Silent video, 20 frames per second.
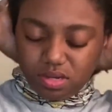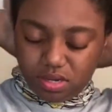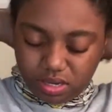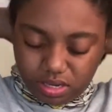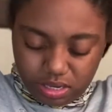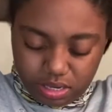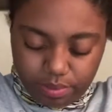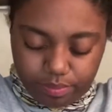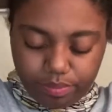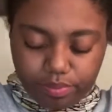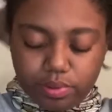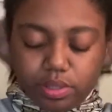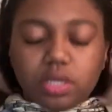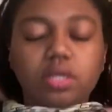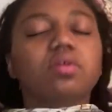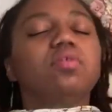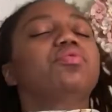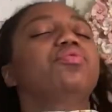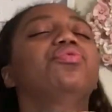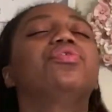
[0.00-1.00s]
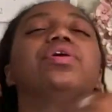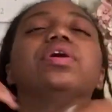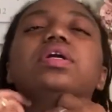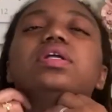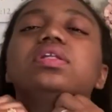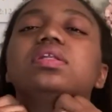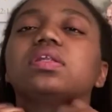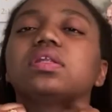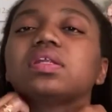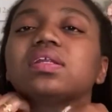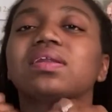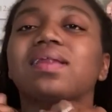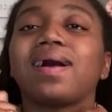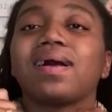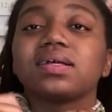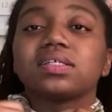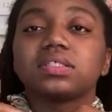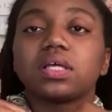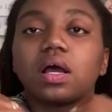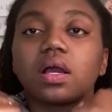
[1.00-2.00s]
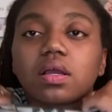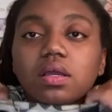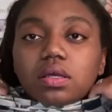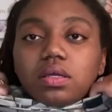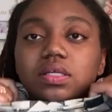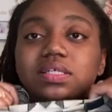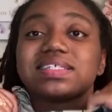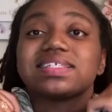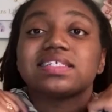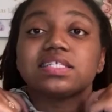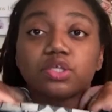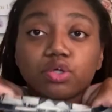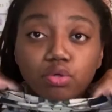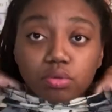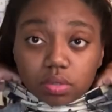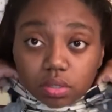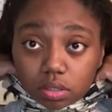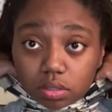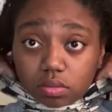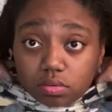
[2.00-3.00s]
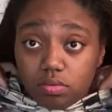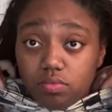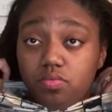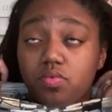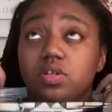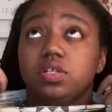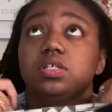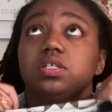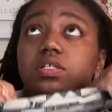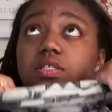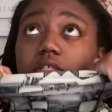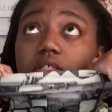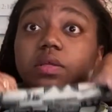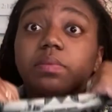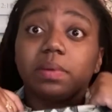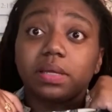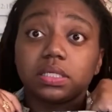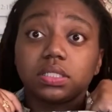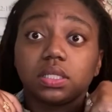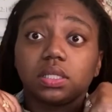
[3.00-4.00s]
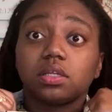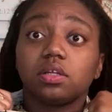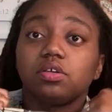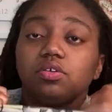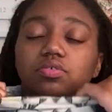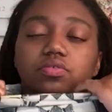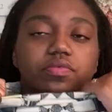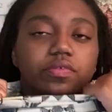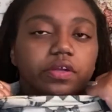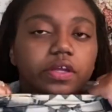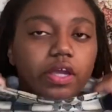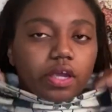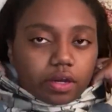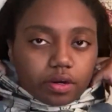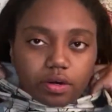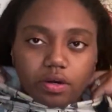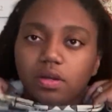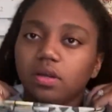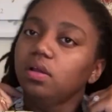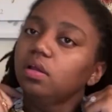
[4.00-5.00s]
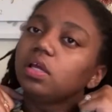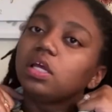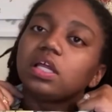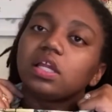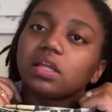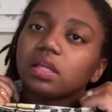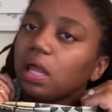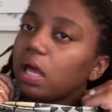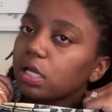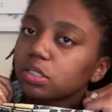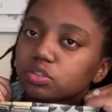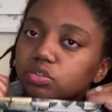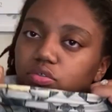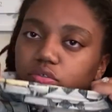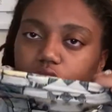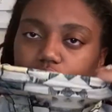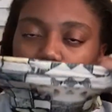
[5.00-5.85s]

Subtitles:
and I put it on. The Loc Sock is silk, which is the best thing to use for your hair, locks or no